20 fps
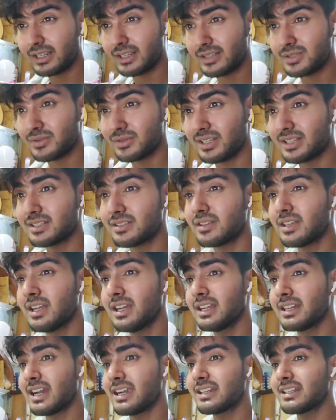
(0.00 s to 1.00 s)
Tech students,
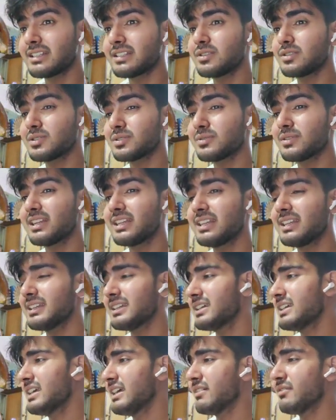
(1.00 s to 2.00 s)
that is usually
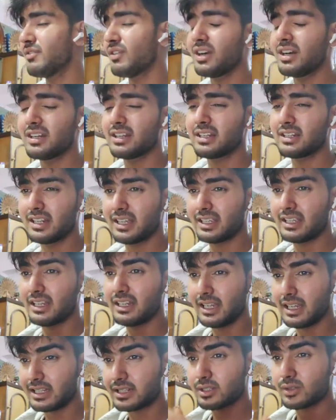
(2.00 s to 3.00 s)
for uh,
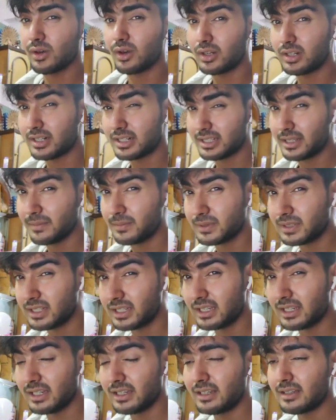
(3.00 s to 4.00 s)
taking the scholarships
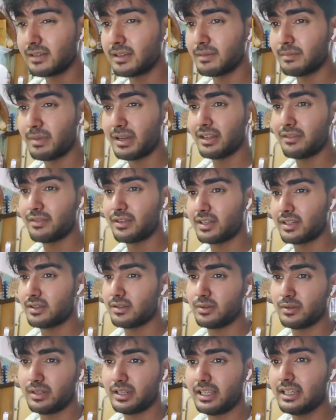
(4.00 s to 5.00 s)
uh, benefit.
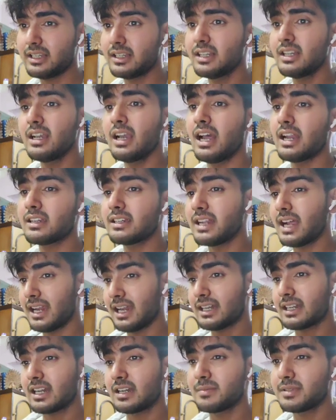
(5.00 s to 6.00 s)
Okay, and
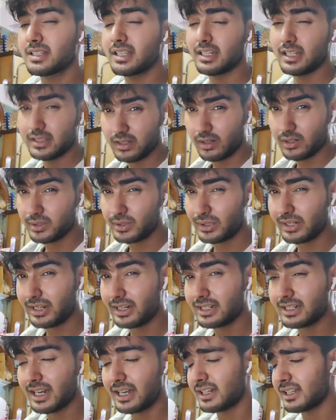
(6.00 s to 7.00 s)
direct admission is also
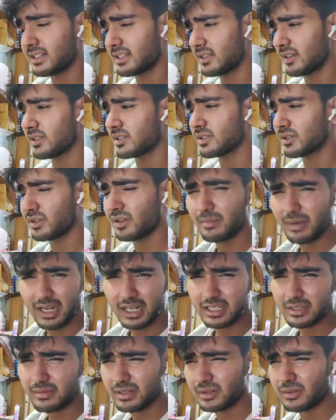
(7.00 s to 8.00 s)
there, that is also for
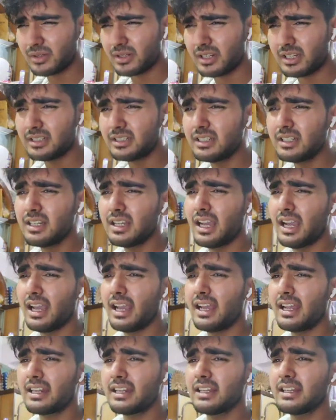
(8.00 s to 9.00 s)
management quota,
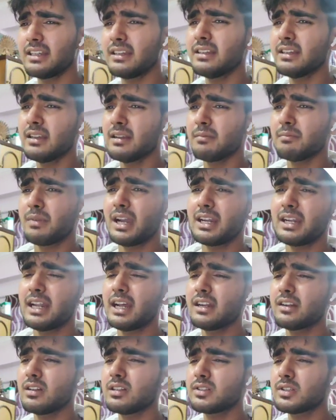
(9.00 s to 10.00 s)
and uh, by
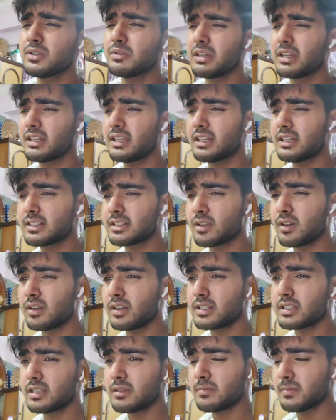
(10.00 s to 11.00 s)
that also you can get a
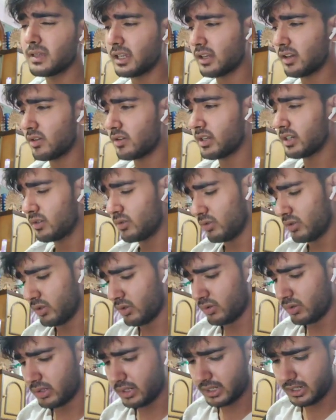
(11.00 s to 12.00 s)
scholarship according to
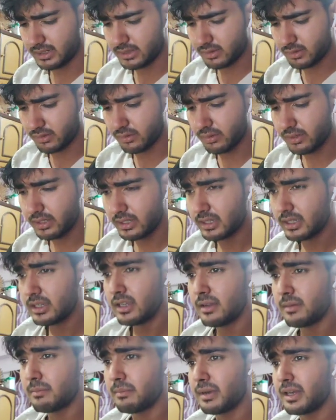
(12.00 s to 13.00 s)
your uh, score.
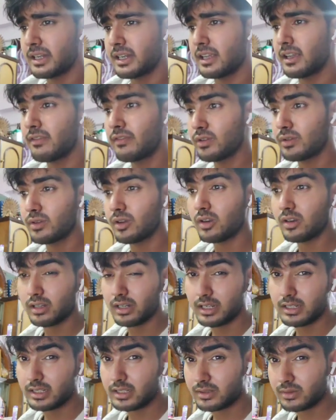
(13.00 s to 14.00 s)
But if you
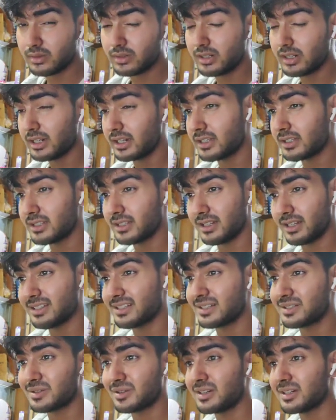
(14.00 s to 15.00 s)
got less score, there is
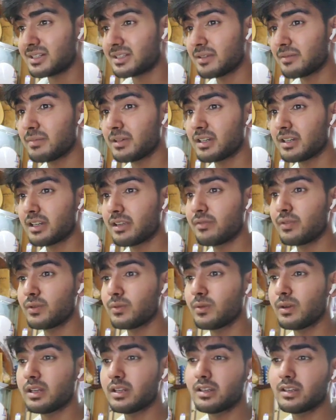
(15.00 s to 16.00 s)
less scholarship, but if
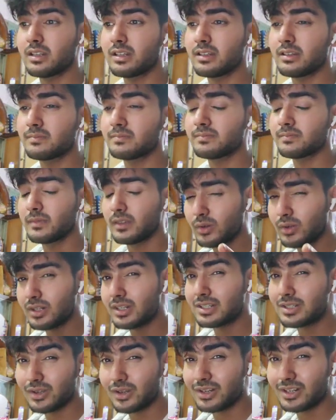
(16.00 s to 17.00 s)
you want uh,
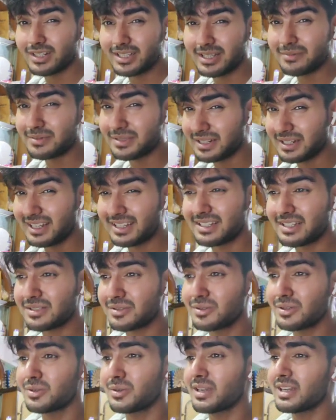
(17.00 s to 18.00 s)
good scholarships and less
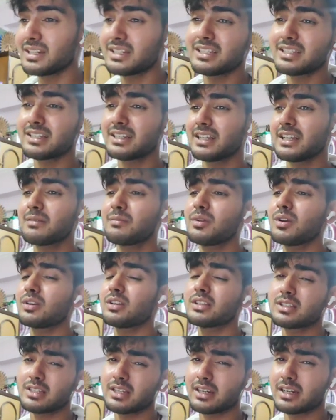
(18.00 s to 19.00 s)
score, you can just D M me
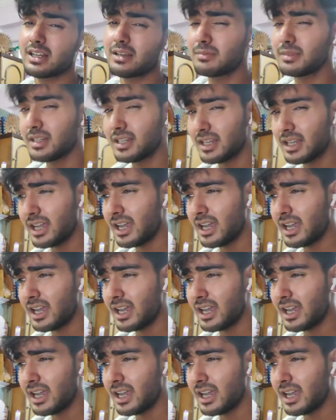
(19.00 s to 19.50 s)
on Instagram.